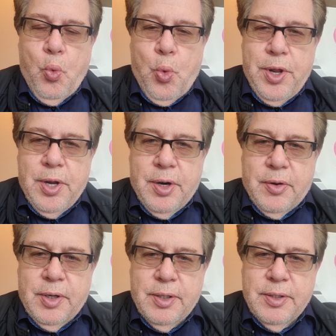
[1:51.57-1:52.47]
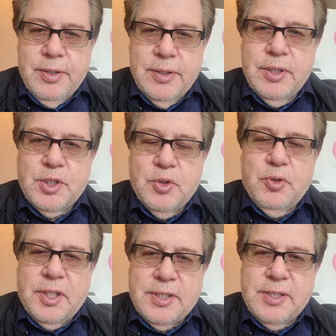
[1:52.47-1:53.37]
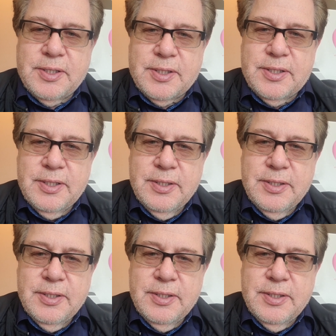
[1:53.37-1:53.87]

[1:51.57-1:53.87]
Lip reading: where the suitcase is.